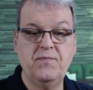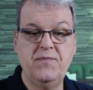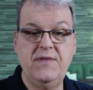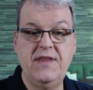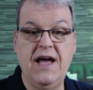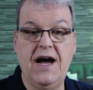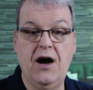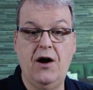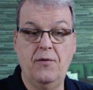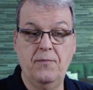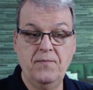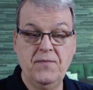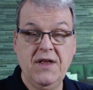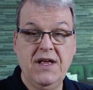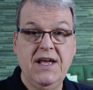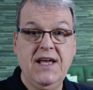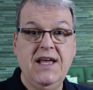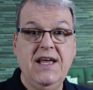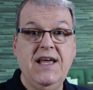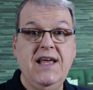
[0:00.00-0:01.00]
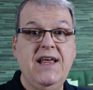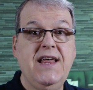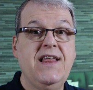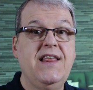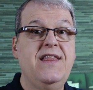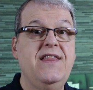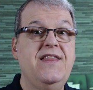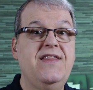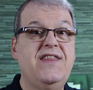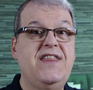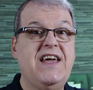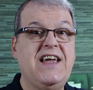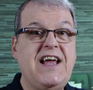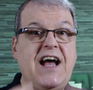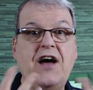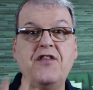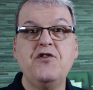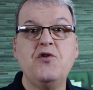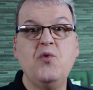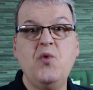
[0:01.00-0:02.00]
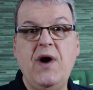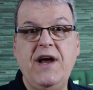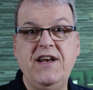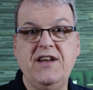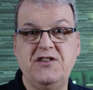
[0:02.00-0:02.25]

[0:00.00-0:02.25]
Now, the other way